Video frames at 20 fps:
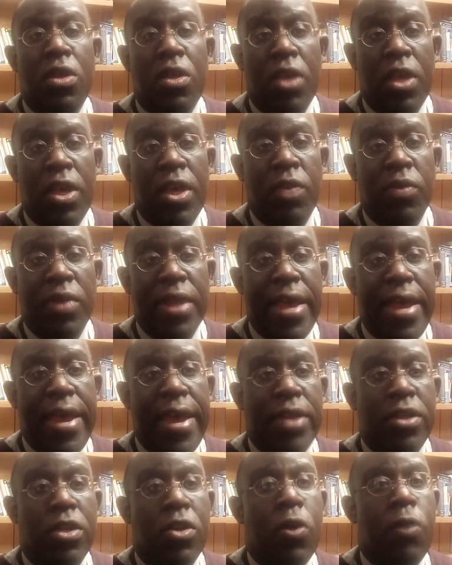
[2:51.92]
And when I
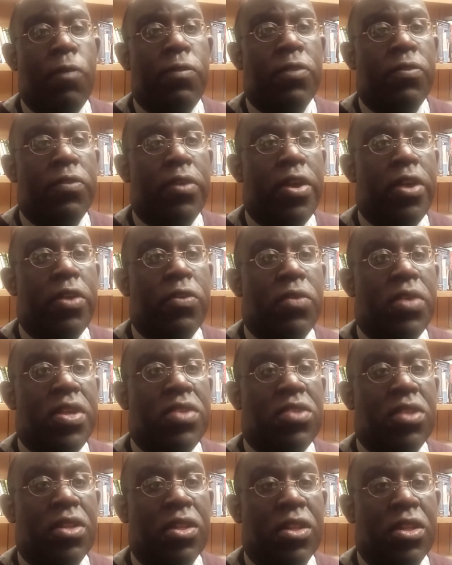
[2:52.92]
had COVID very
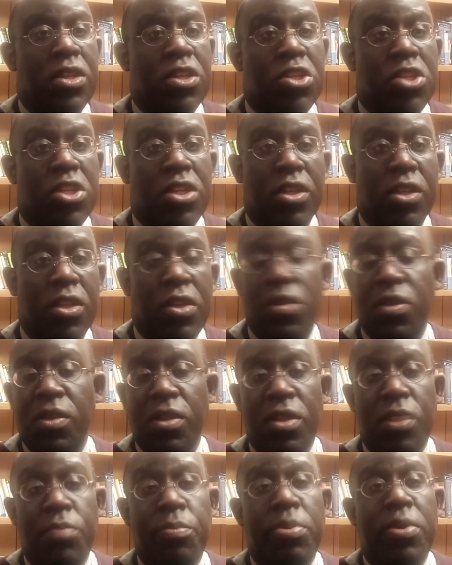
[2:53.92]
recently, she
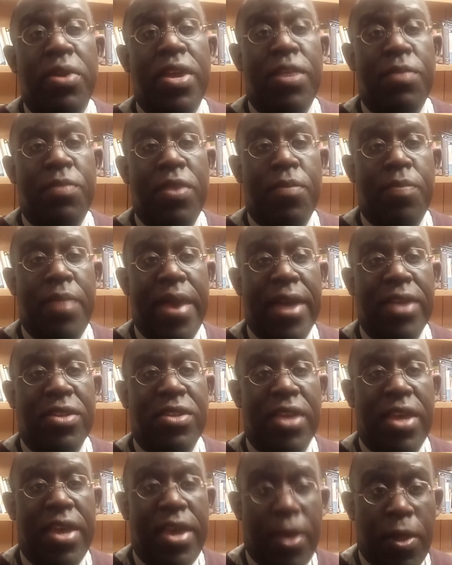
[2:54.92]
literally prayed me back
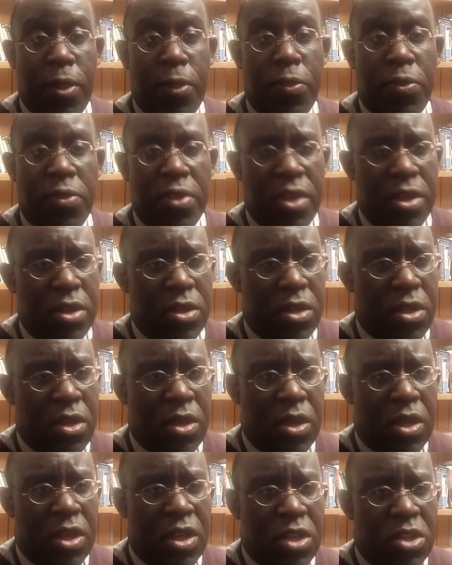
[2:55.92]
to health. And
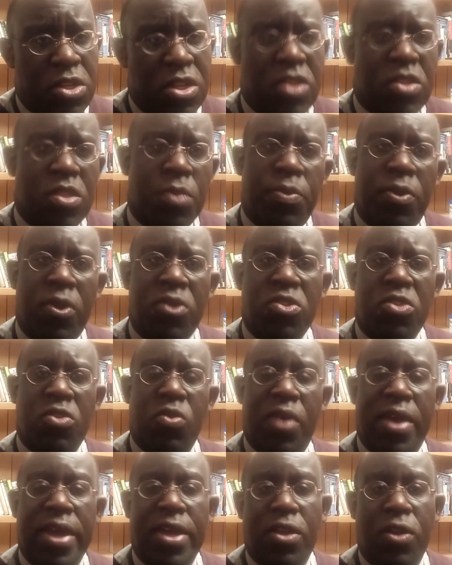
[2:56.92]
she's the person
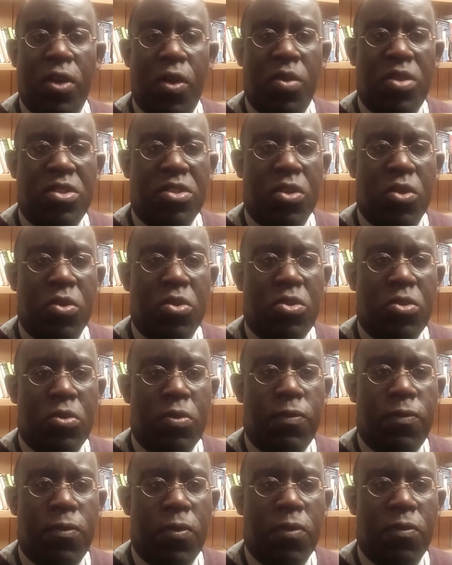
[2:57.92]
who I could always go
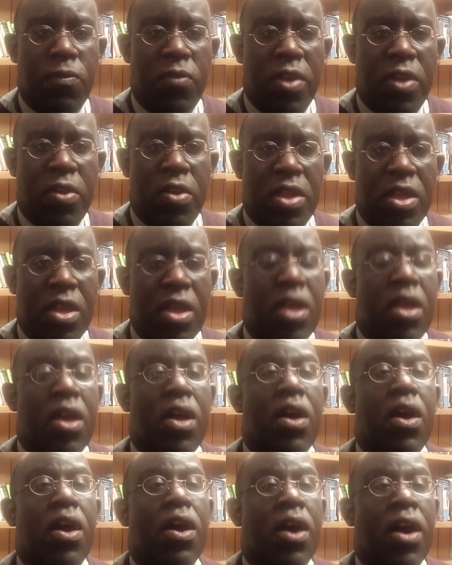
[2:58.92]
to for very
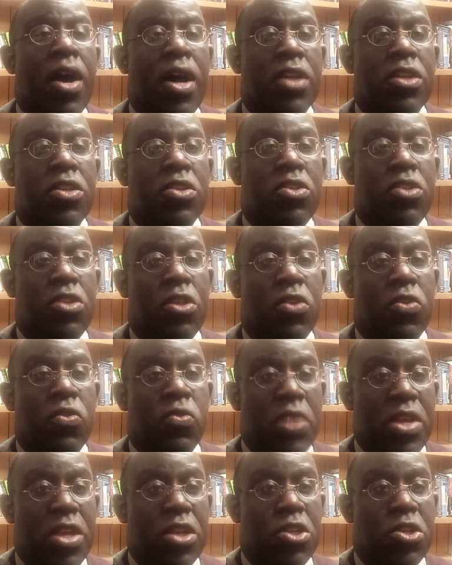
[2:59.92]
honest and
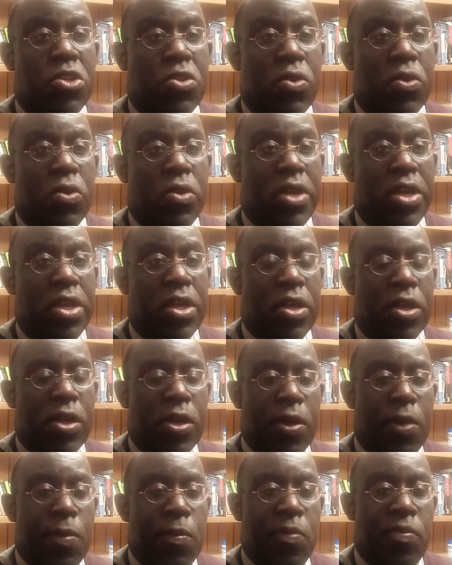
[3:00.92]
reassuring
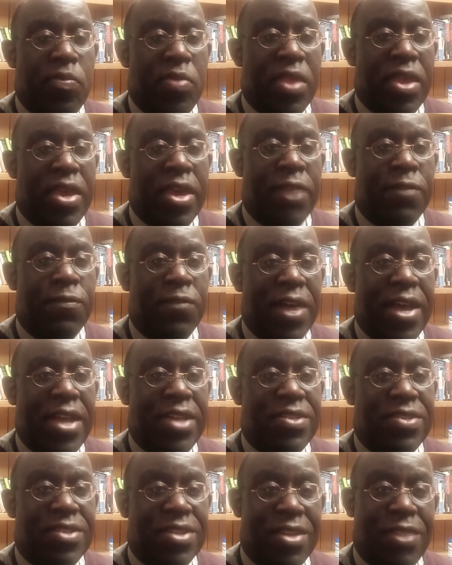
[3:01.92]

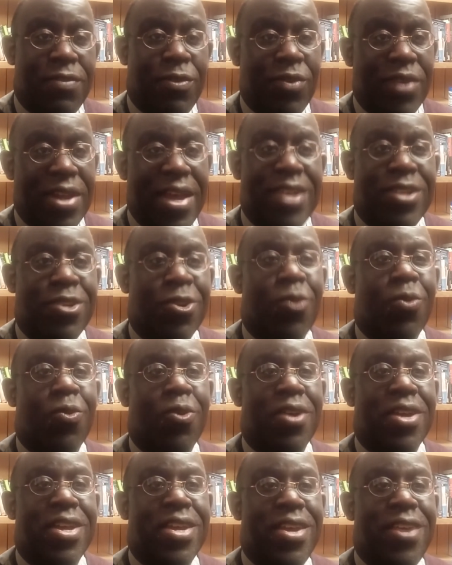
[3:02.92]
advice. And even when I don't
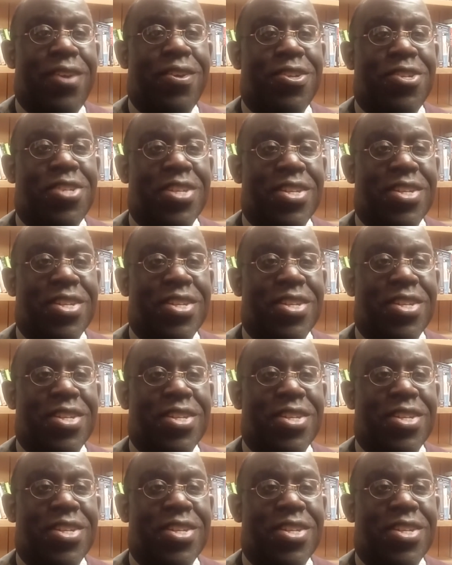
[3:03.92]
want to hear it, she